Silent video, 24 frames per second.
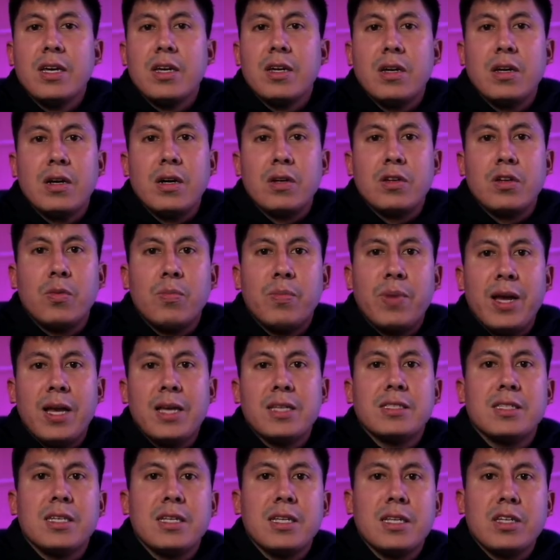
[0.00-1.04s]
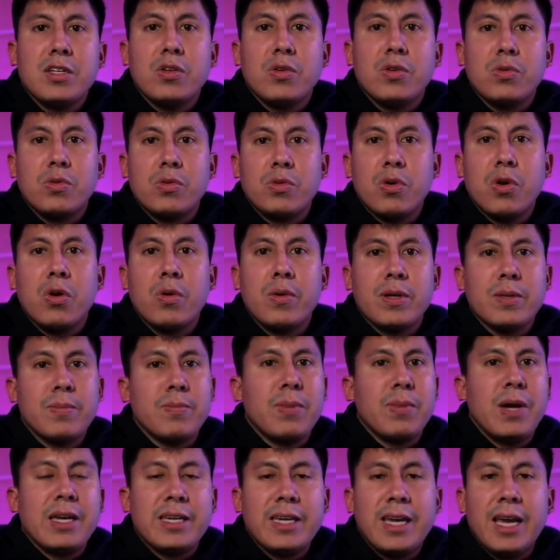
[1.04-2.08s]
uh, your base, and you grow it
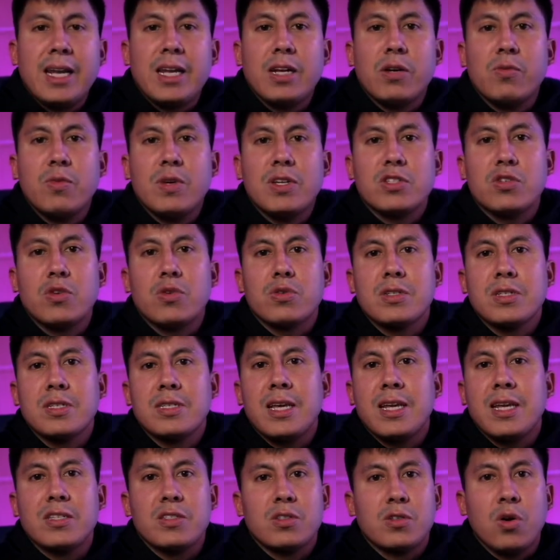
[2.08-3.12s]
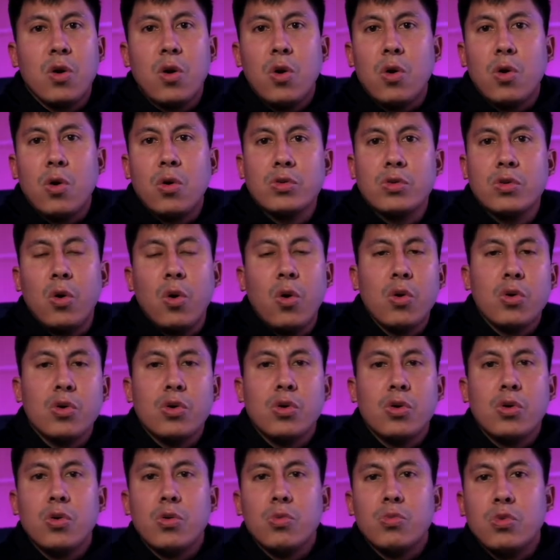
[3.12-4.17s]
by gaining resources that is gold,
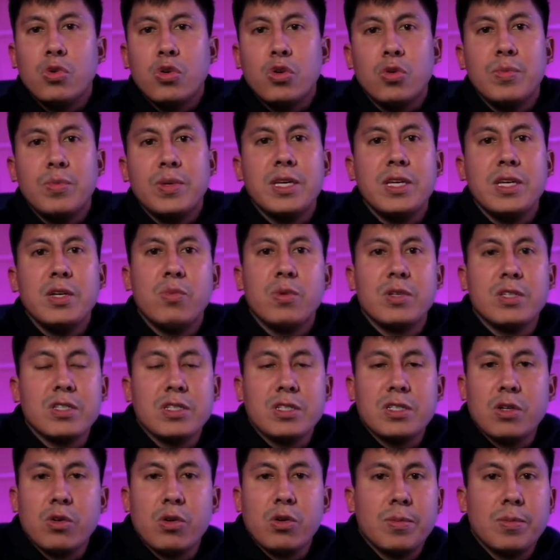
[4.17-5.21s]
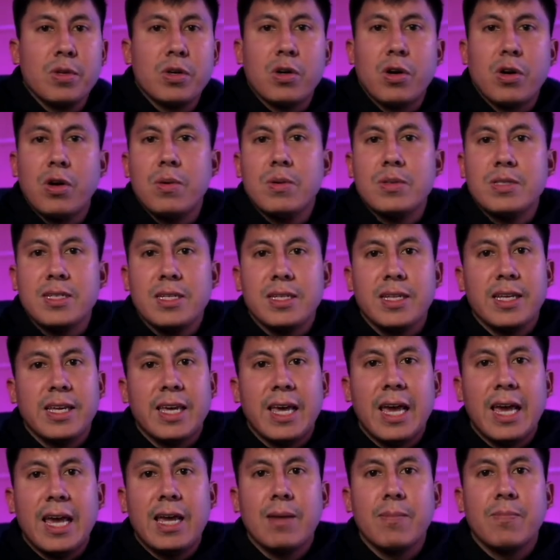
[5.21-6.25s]
oil, ruby, which is the cryptocurrency in the
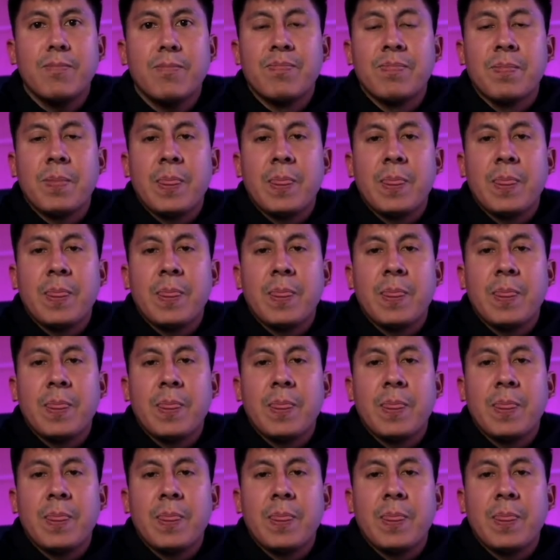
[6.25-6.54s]
game.